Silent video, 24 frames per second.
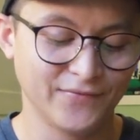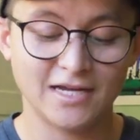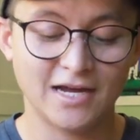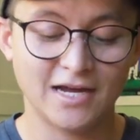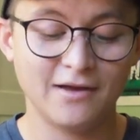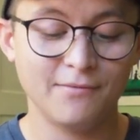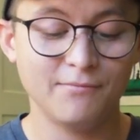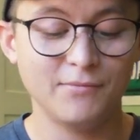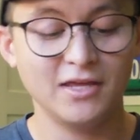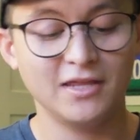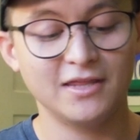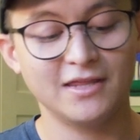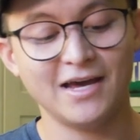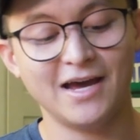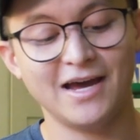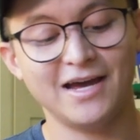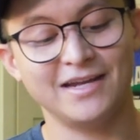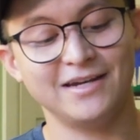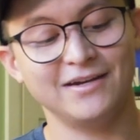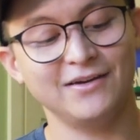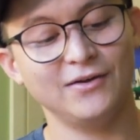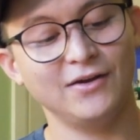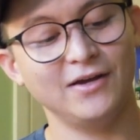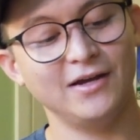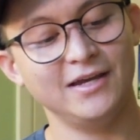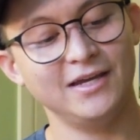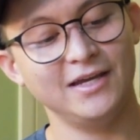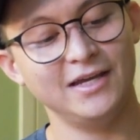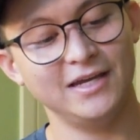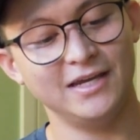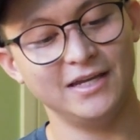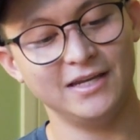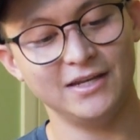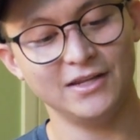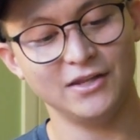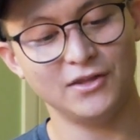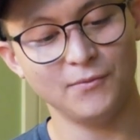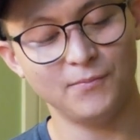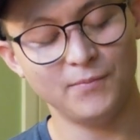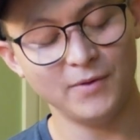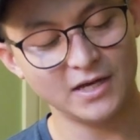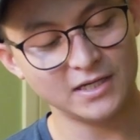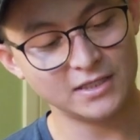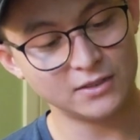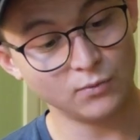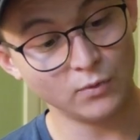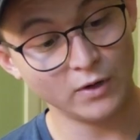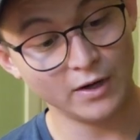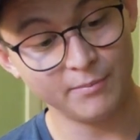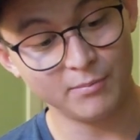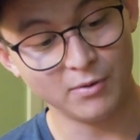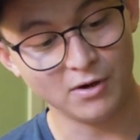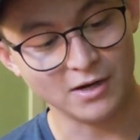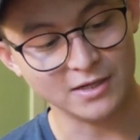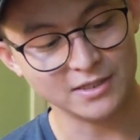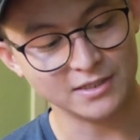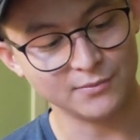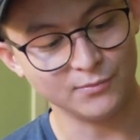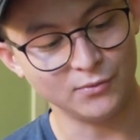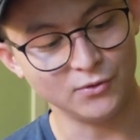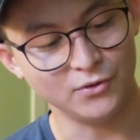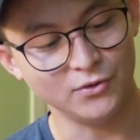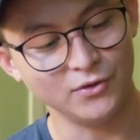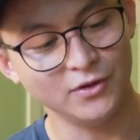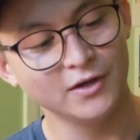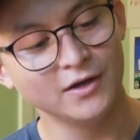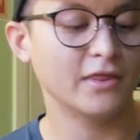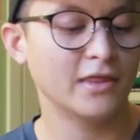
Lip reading: I mean that in the best way possible.